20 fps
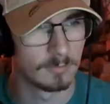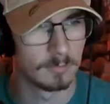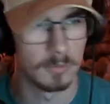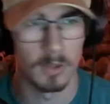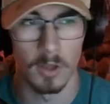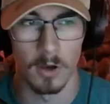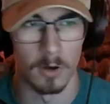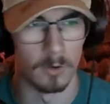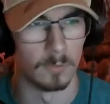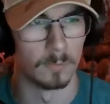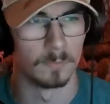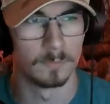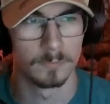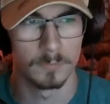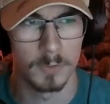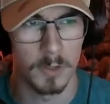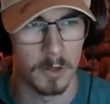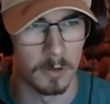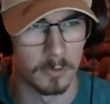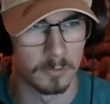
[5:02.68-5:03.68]
No,
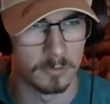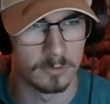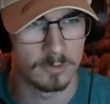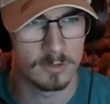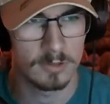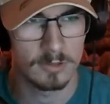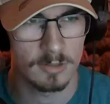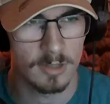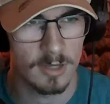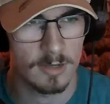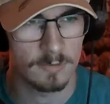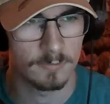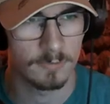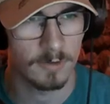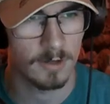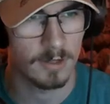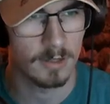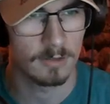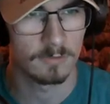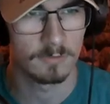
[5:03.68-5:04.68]
no. GTA
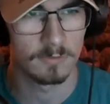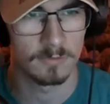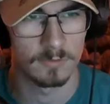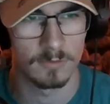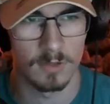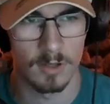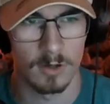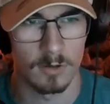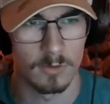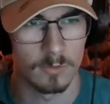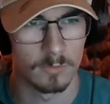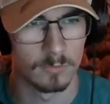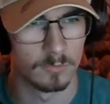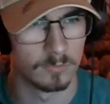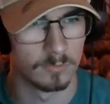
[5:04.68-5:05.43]
5? No.